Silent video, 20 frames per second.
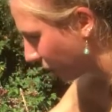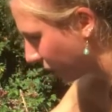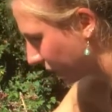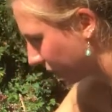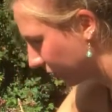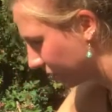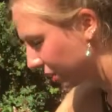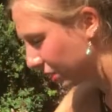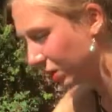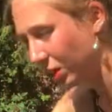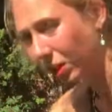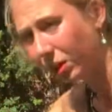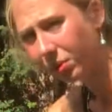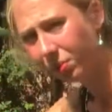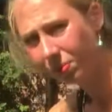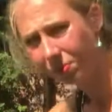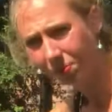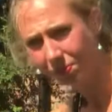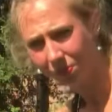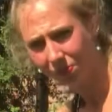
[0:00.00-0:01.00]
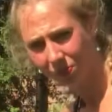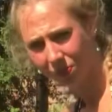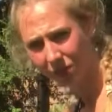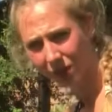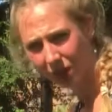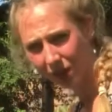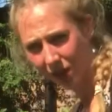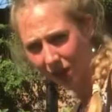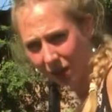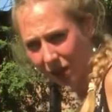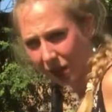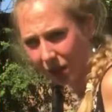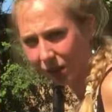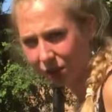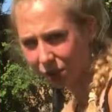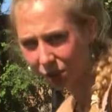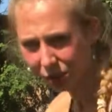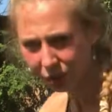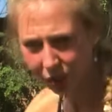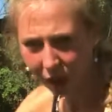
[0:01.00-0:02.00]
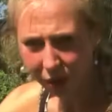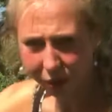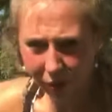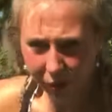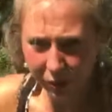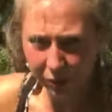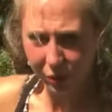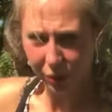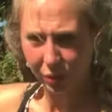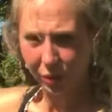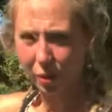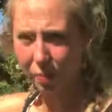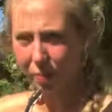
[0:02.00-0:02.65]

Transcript: can do is just go onto our